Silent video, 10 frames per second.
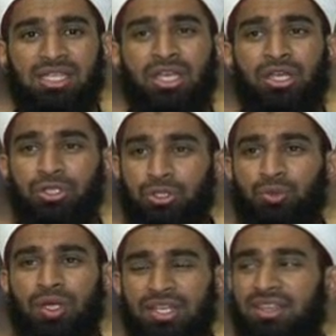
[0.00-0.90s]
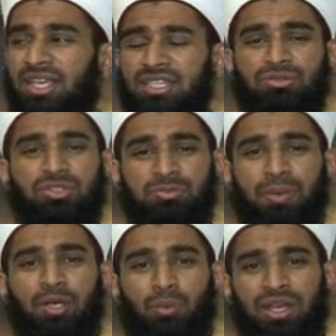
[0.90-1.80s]
Do you really think it's
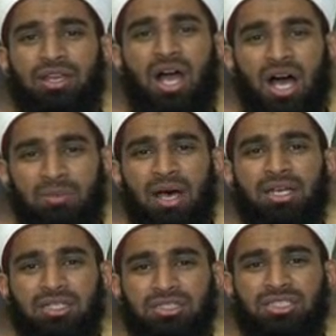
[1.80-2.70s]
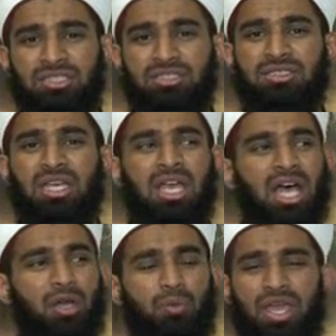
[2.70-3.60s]
respect wearing Armani jeans
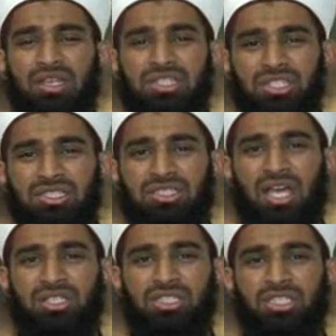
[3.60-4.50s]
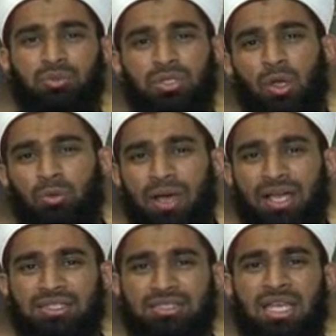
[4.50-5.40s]
and wearing G-Star jeans with low
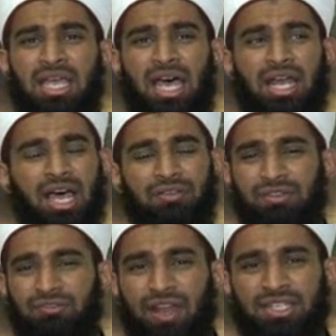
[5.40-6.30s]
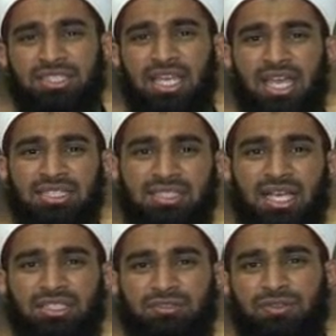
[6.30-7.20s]
backs and having flashy
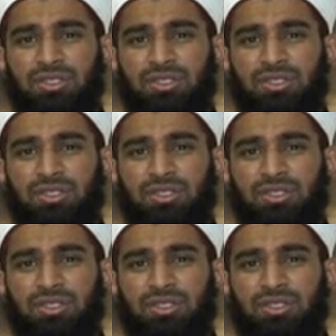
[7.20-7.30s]
hairstyles,